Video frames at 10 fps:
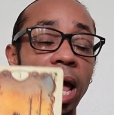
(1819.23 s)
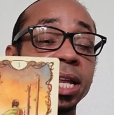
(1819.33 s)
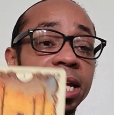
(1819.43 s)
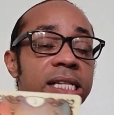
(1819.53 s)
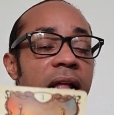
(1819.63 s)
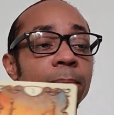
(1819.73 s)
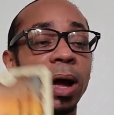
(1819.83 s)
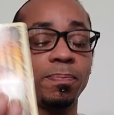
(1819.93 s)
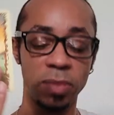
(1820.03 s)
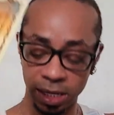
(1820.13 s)
and yes that
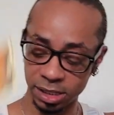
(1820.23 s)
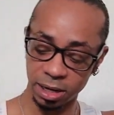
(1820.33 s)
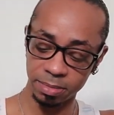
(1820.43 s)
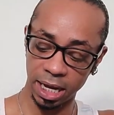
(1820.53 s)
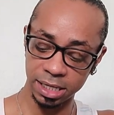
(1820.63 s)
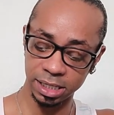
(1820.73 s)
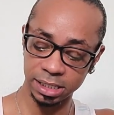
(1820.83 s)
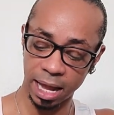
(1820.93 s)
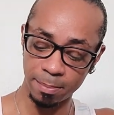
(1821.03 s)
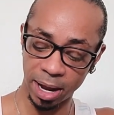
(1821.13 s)
might in some
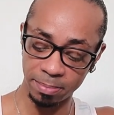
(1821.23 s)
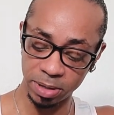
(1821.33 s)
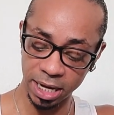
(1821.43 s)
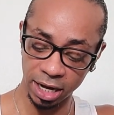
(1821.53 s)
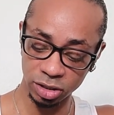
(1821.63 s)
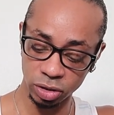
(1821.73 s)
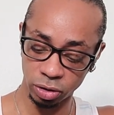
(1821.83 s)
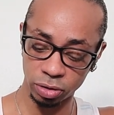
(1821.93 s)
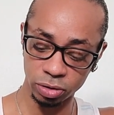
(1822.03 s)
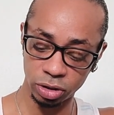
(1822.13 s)
cases that might be
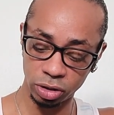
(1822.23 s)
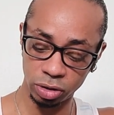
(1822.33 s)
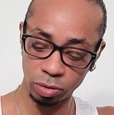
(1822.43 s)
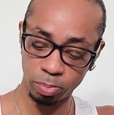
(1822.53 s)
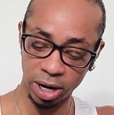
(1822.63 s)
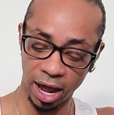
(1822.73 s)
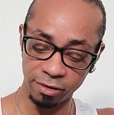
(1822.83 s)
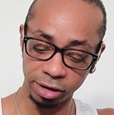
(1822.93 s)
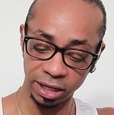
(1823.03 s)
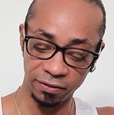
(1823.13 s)
external to you but i
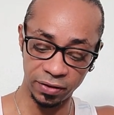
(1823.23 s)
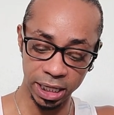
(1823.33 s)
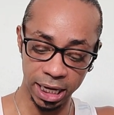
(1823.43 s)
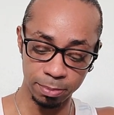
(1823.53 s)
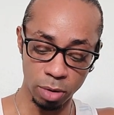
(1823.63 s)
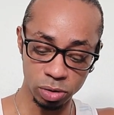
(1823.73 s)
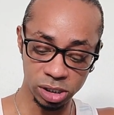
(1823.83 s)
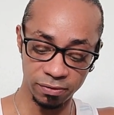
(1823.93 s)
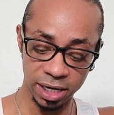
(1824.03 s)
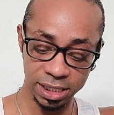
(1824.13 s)
really feel like
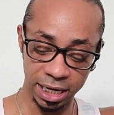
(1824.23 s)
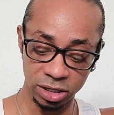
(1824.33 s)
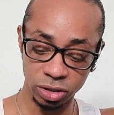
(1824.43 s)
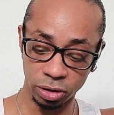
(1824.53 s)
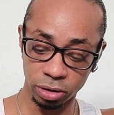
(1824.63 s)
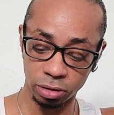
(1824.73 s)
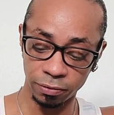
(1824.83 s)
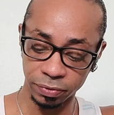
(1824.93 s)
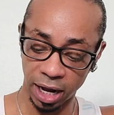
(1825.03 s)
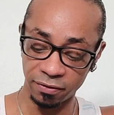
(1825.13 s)
most of it is
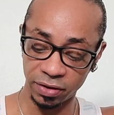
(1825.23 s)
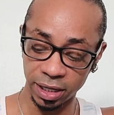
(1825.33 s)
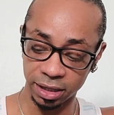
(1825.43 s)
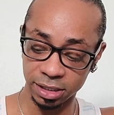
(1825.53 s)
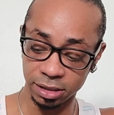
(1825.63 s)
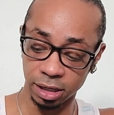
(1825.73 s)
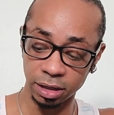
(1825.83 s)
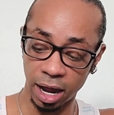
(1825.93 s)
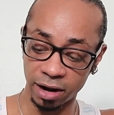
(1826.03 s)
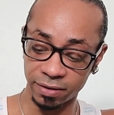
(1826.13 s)
internal i feel like this is a
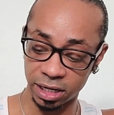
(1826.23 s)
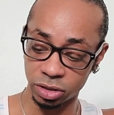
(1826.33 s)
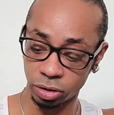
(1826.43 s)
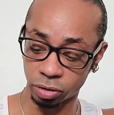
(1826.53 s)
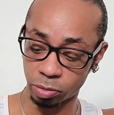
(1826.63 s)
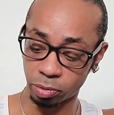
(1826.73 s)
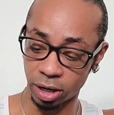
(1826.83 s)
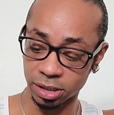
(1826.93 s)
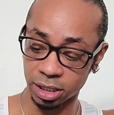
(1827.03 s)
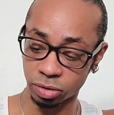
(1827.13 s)
lot of an internal
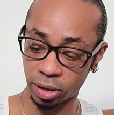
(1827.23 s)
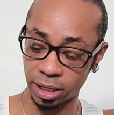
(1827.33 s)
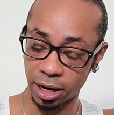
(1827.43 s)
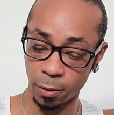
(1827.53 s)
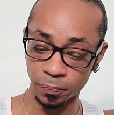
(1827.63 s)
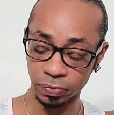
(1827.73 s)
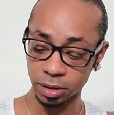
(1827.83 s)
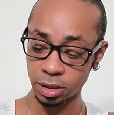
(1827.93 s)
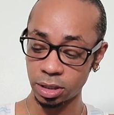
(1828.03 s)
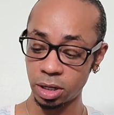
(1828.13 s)
process right now
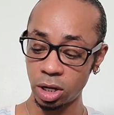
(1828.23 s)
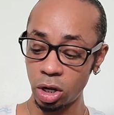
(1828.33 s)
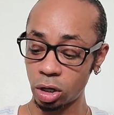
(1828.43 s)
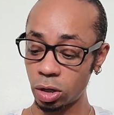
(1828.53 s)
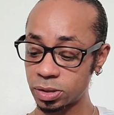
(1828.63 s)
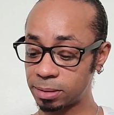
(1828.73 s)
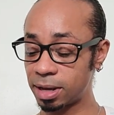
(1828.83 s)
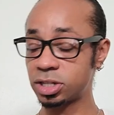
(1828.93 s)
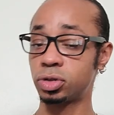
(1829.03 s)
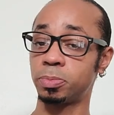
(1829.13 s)
closing
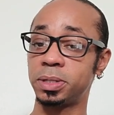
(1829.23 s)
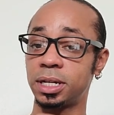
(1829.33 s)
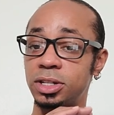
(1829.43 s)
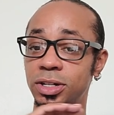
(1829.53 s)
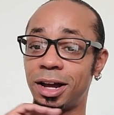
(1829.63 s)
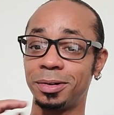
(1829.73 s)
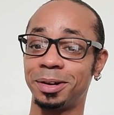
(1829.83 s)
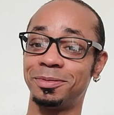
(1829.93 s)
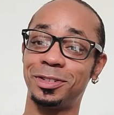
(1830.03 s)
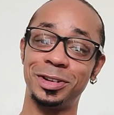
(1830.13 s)
message or potential
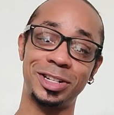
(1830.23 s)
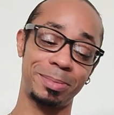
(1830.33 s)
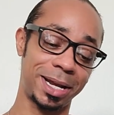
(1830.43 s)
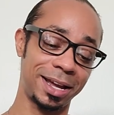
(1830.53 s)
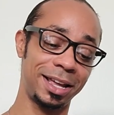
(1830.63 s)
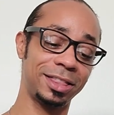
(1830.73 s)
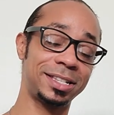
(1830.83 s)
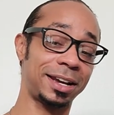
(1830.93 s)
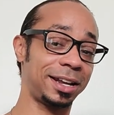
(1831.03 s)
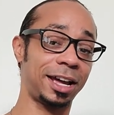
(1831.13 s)
outcome for you gemini in the
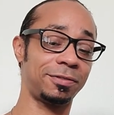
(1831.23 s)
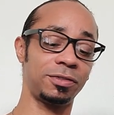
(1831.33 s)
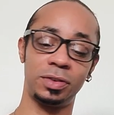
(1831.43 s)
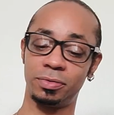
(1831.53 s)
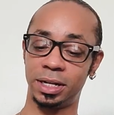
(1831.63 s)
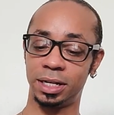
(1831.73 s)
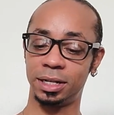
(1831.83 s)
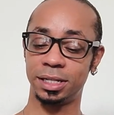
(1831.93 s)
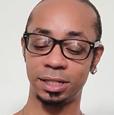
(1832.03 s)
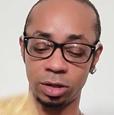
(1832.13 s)
second half of your
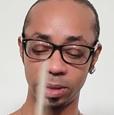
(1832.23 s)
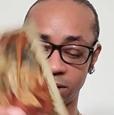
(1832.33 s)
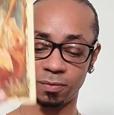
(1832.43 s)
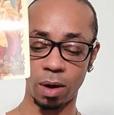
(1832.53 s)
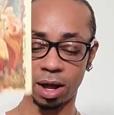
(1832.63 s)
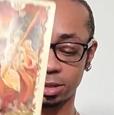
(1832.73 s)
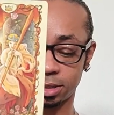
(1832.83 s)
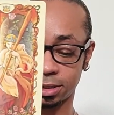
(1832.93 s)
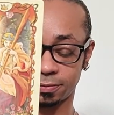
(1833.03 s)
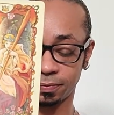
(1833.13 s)
reading is the queen of
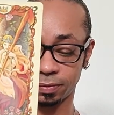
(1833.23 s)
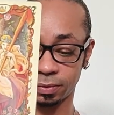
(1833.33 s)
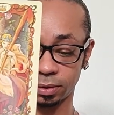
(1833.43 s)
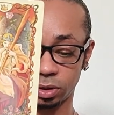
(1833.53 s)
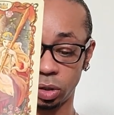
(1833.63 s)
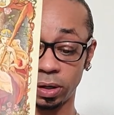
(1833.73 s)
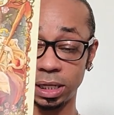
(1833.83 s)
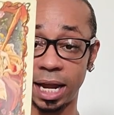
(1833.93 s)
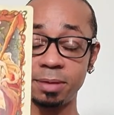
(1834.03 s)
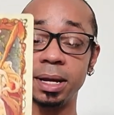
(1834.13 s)
wands your
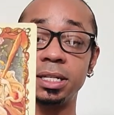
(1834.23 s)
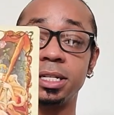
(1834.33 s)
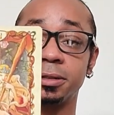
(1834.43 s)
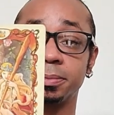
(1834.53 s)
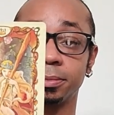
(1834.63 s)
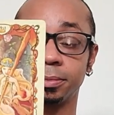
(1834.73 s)
alignment